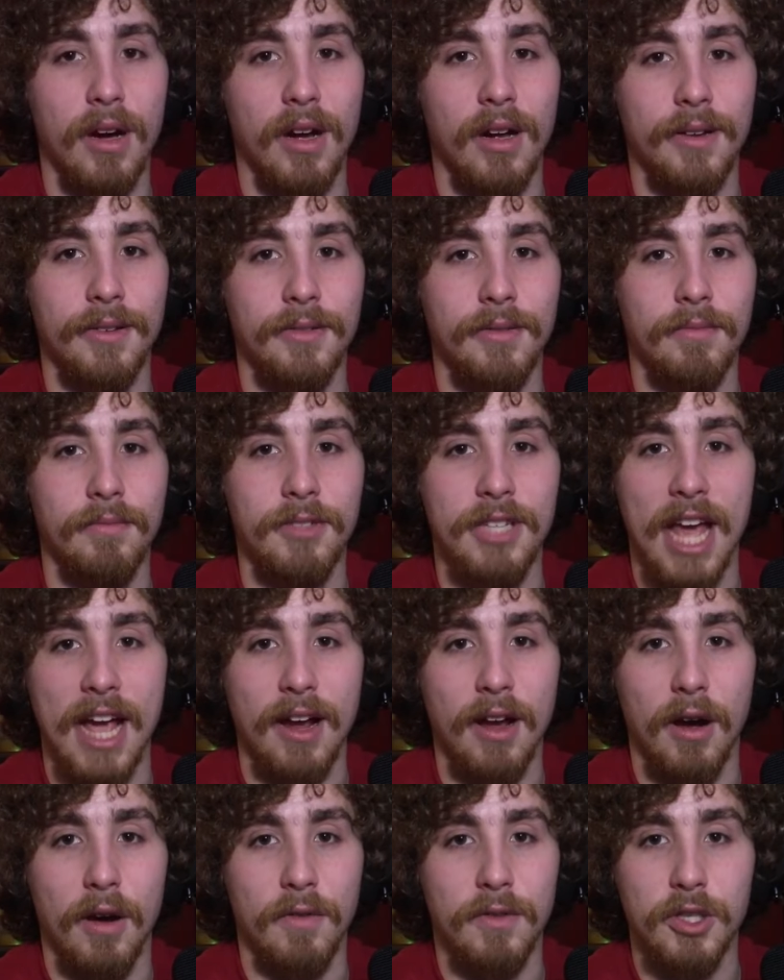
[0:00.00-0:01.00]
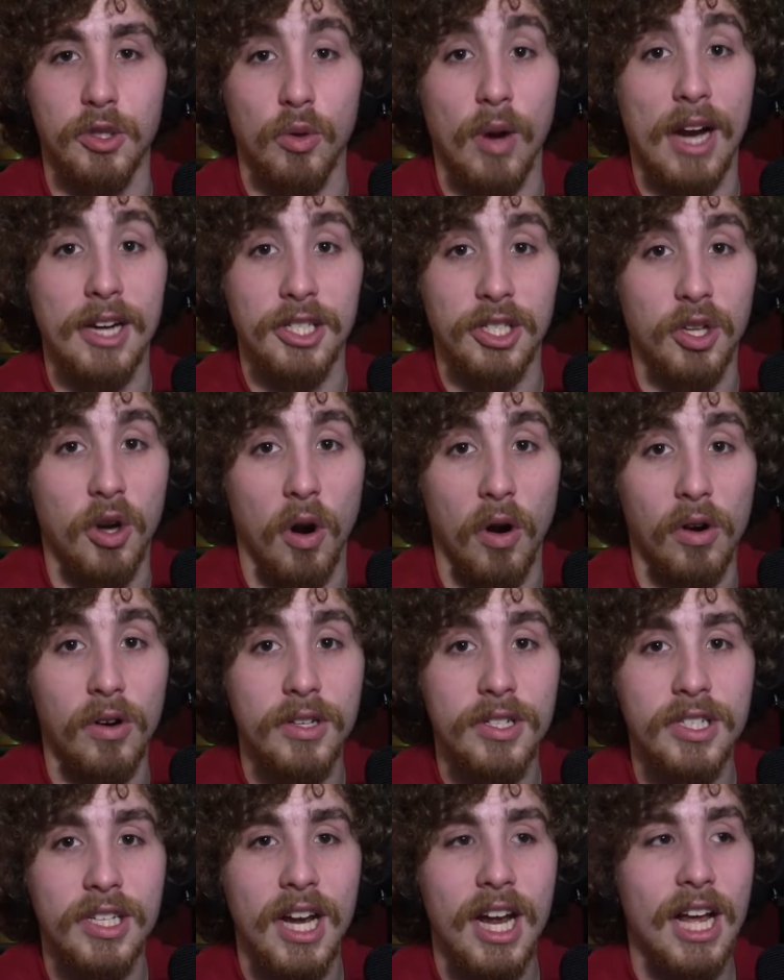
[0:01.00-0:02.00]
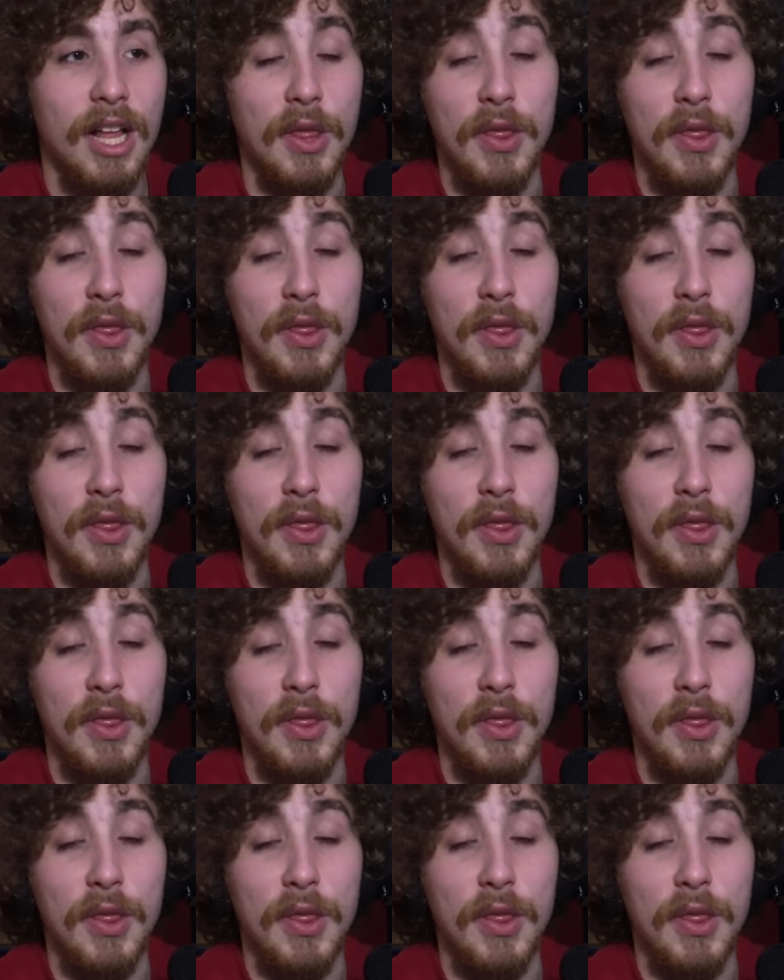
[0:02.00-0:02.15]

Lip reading: a deck of scratched cards,